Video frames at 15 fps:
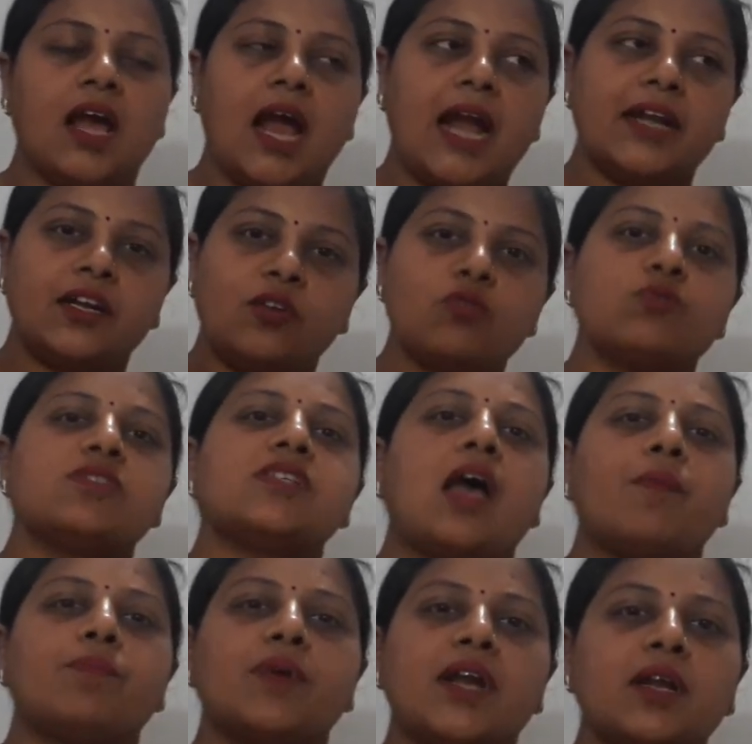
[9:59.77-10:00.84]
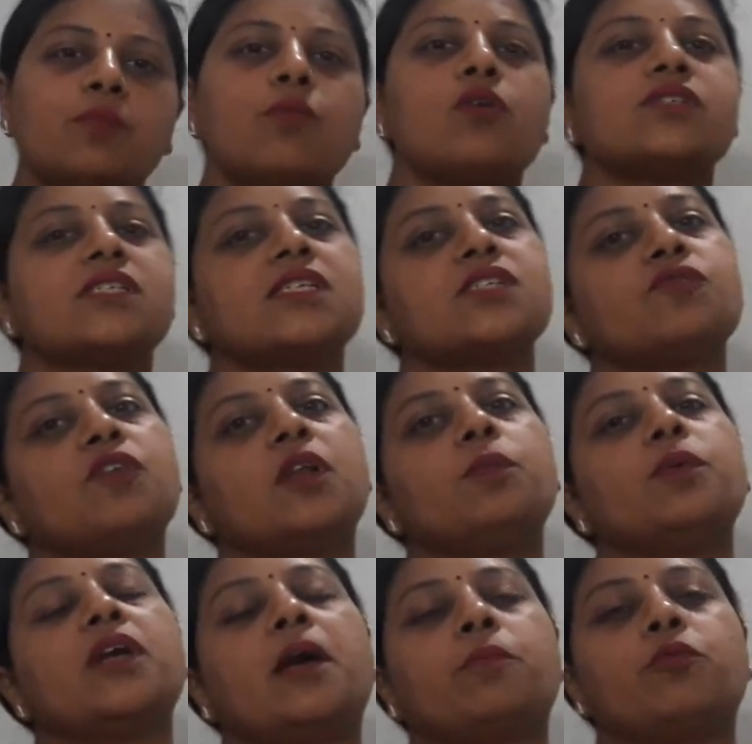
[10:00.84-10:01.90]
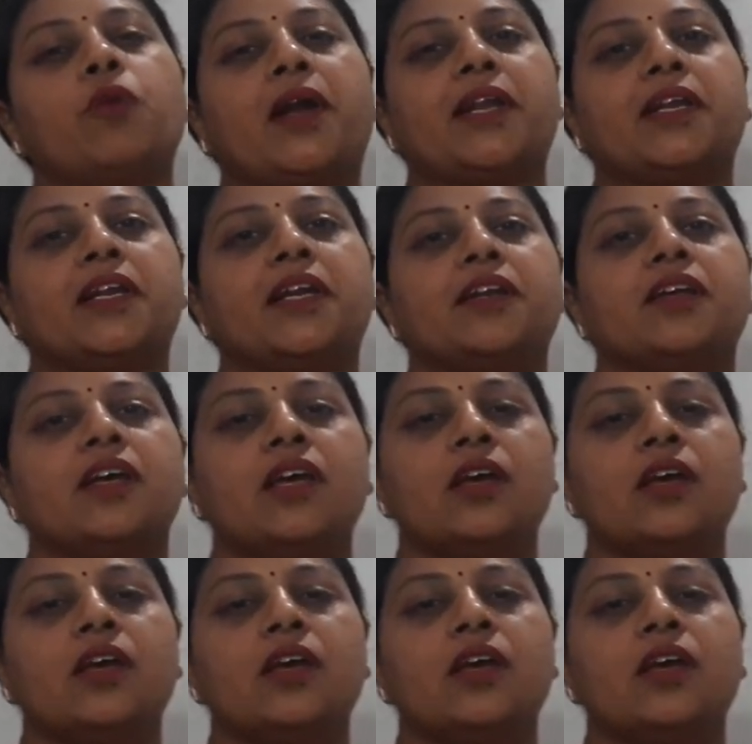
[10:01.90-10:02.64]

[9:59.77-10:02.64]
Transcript: And two separate bosses will be appointed.